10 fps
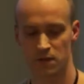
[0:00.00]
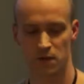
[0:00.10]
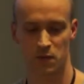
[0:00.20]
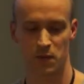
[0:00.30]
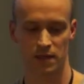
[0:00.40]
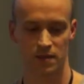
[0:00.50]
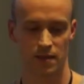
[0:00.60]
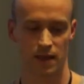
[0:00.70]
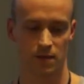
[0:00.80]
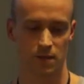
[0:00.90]
WordPress
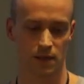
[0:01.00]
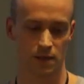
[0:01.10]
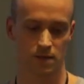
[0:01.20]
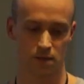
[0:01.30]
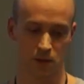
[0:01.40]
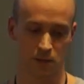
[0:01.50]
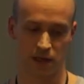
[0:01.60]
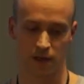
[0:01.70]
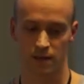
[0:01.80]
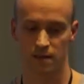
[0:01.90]
and what it will
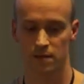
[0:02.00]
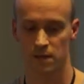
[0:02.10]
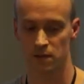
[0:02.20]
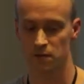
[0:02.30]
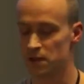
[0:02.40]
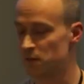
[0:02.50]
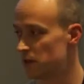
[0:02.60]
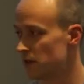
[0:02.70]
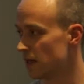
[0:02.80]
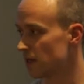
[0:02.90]
bring us with
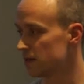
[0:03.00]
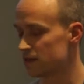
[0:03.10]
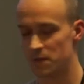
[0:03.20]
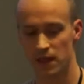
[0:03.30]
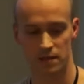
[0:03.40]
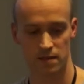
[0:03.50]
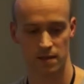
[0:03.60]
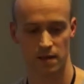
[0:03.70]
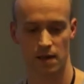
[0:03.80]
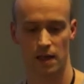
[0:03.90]
Gutenberg and Customizer
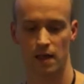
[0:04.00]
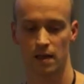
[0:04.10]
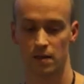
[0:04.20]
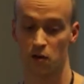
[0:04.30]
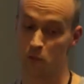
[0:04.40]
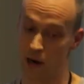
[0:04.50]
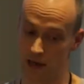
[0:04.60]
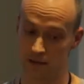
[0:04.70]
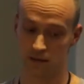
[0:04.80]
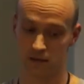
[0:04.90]

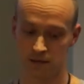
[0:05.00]
combined.